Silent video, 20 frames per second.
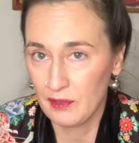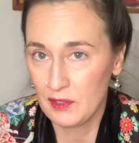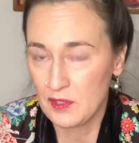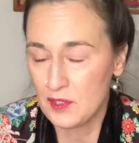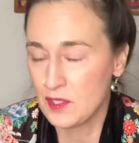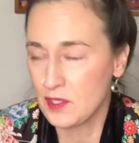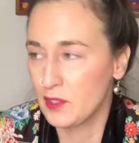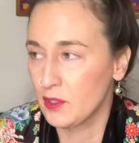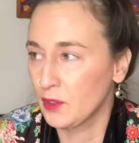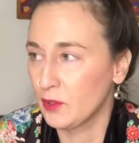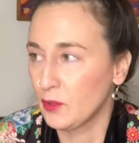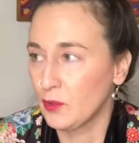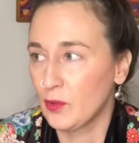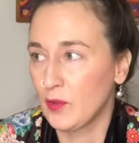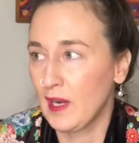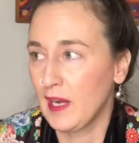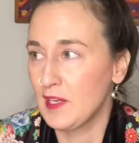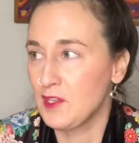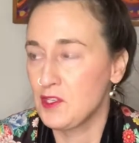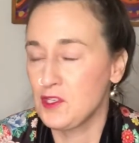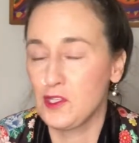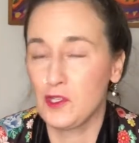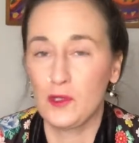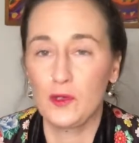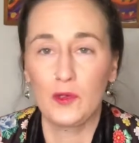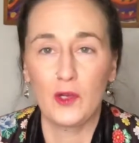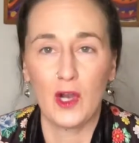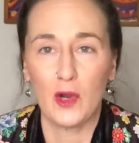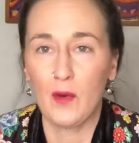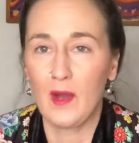so I
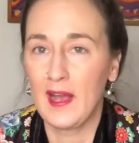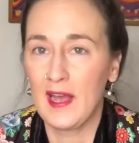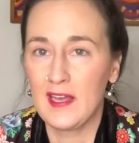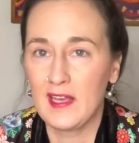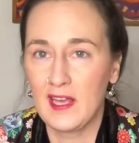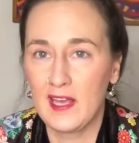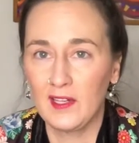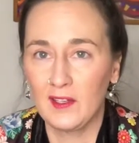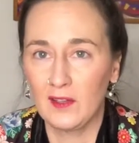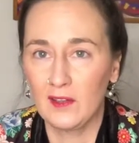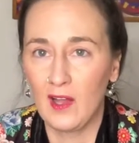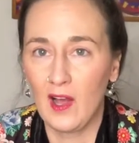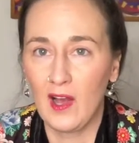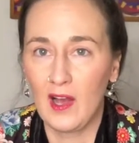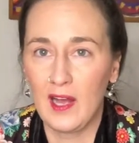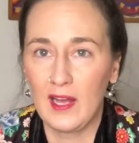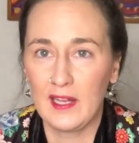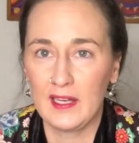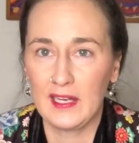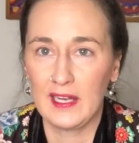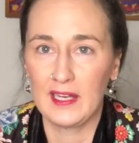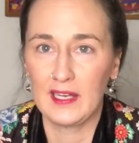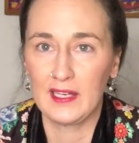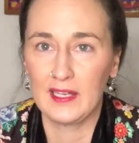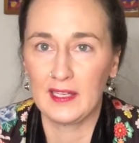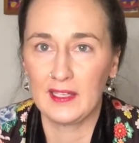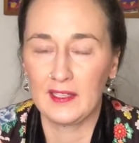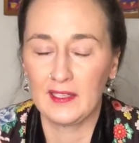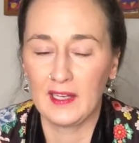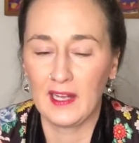do go hiking a lot,
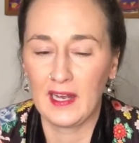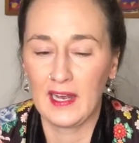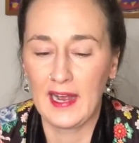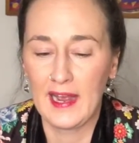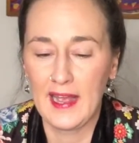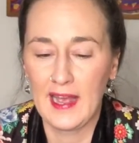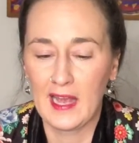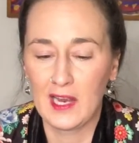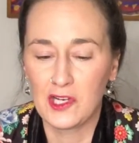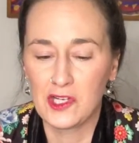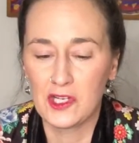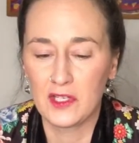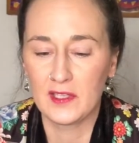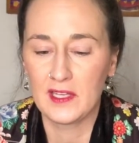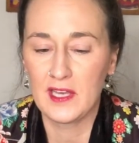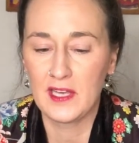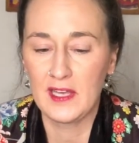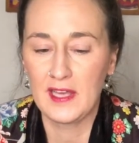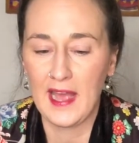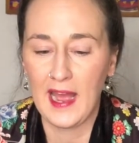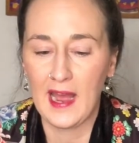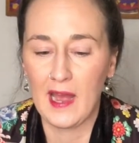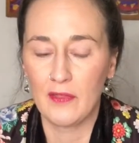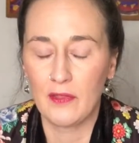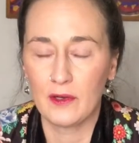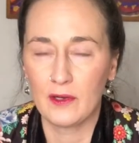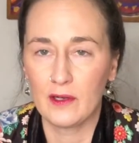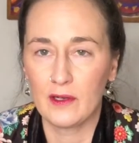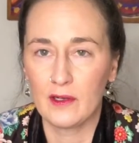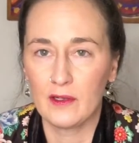and I actually
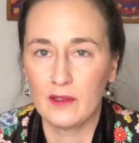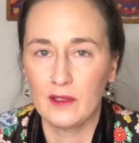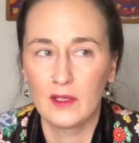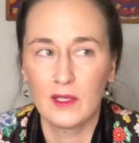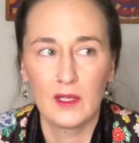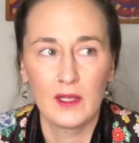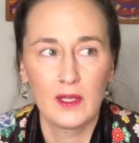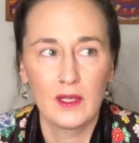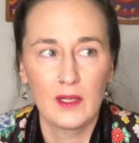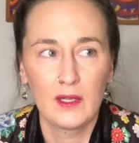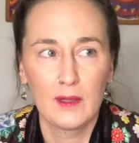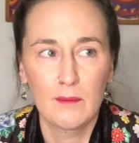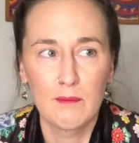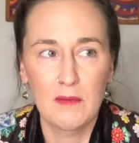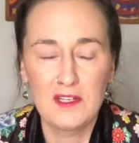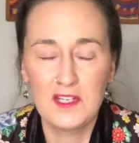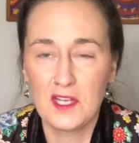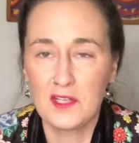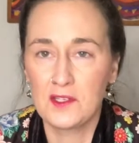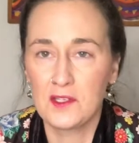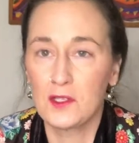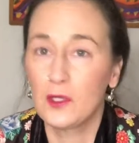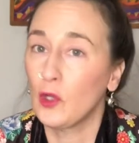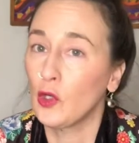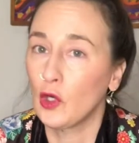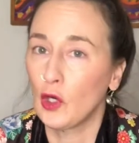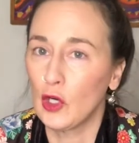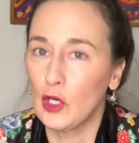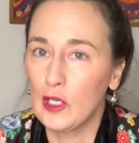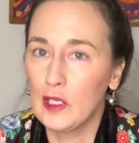gather
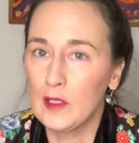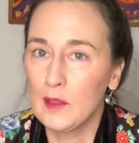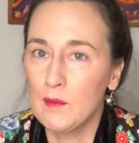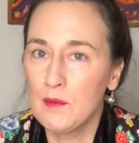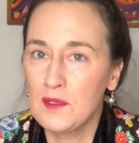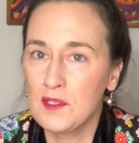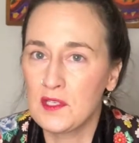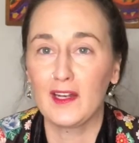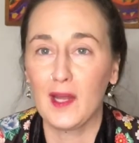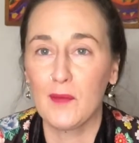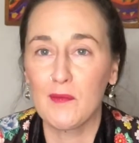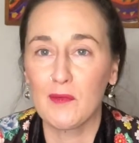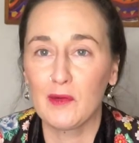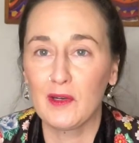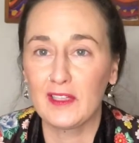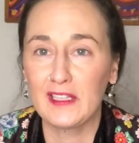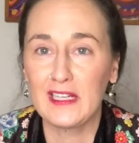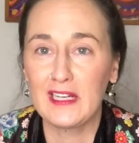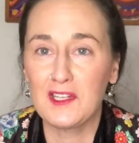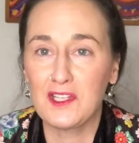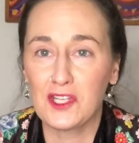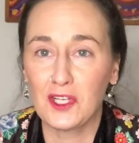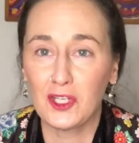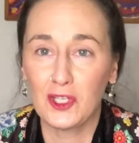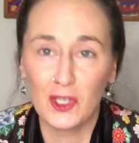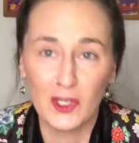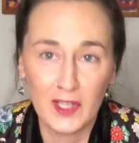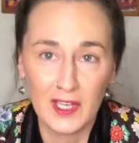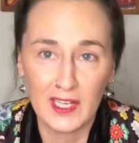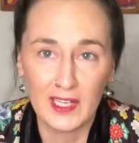medicinal herbs, and I'm really into
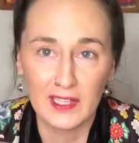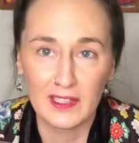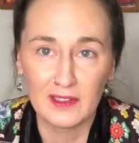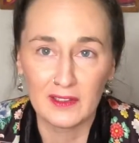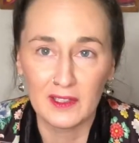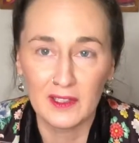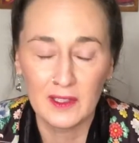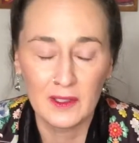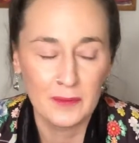cooking.